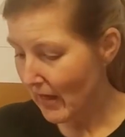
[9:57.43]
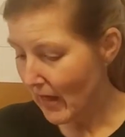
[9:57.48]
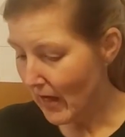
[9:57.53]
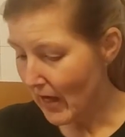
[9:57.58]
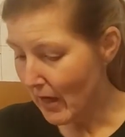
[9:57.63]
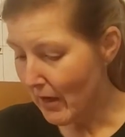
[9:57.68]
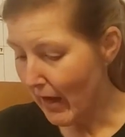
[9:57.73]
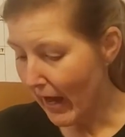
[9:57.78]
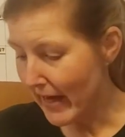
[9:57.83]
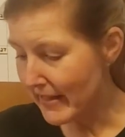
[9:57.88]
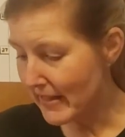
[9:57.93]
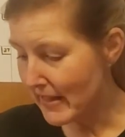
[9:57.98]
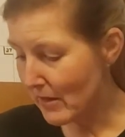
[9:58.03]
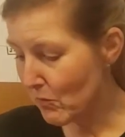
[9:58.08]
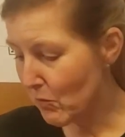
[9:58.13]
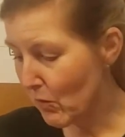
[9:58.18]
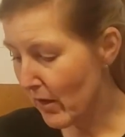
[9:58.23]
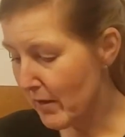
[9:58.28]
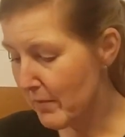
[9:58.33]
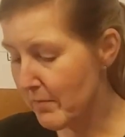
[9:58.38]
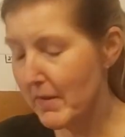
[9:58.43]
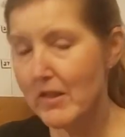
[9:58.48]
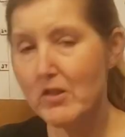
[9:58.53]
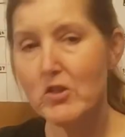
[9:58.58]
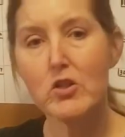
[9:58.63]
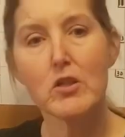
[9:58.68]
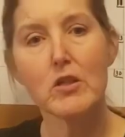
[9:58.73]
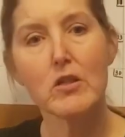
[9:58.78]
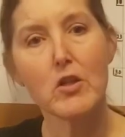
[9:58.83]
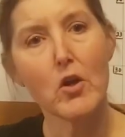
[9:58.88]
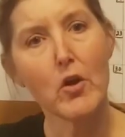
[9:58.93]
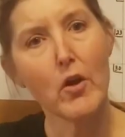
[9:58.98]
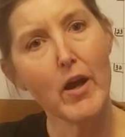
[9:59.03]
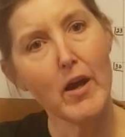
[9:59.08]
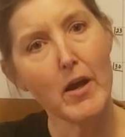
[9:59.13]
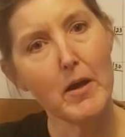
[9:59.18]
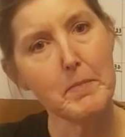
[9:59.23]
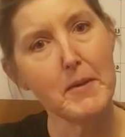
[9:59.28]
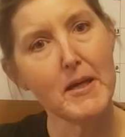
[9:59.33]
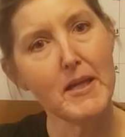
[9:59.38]
I did want to mention, you know, how
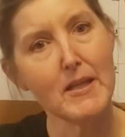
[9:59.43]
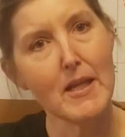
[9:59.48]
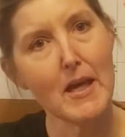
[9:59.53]
I made